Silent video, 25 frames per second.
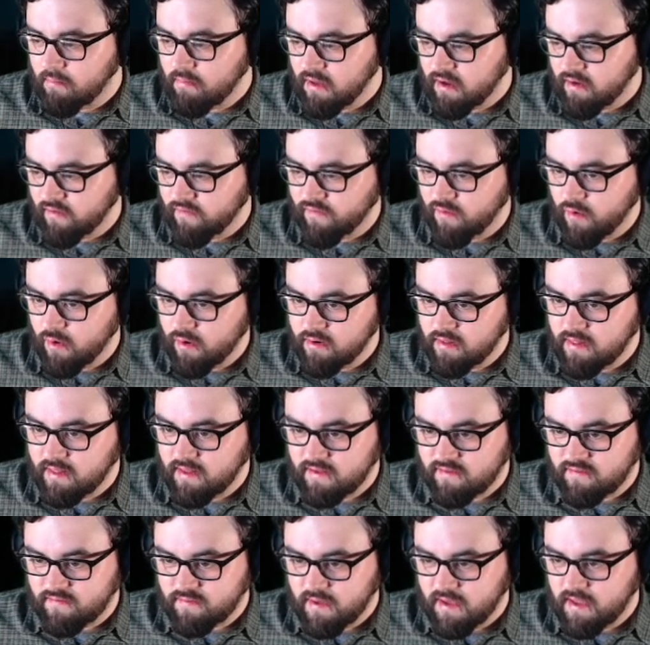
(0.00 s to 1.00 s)
I'm looking forward to
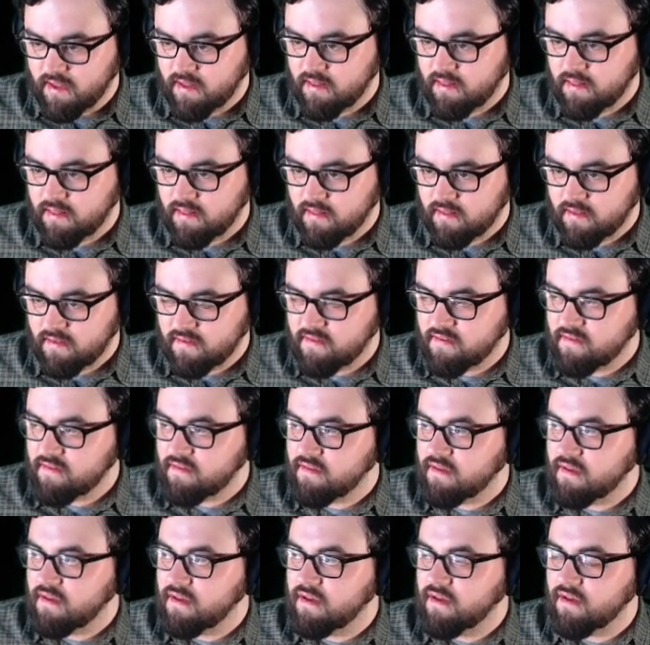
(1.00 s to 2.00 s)
this, man. This
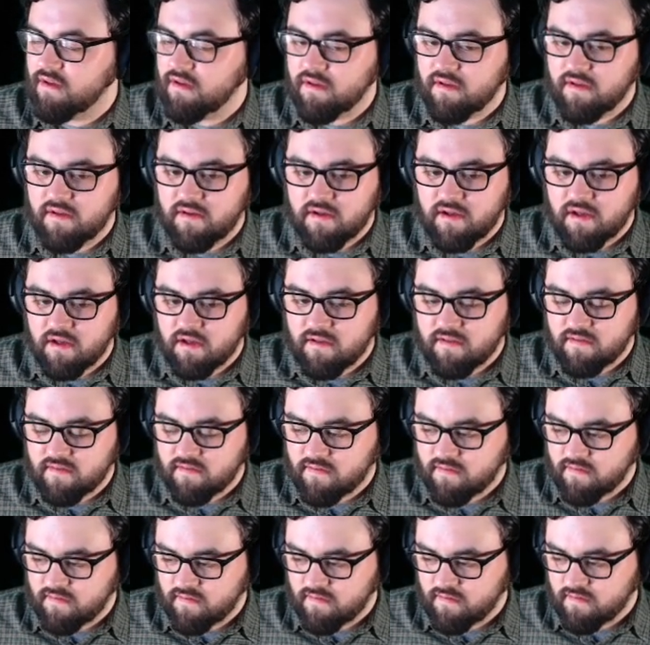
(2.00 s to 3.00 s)
is
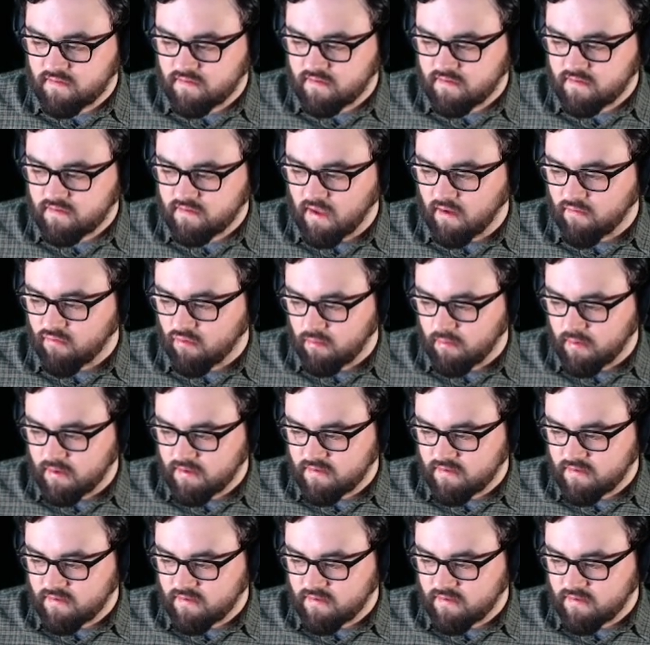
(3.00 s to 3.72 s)
several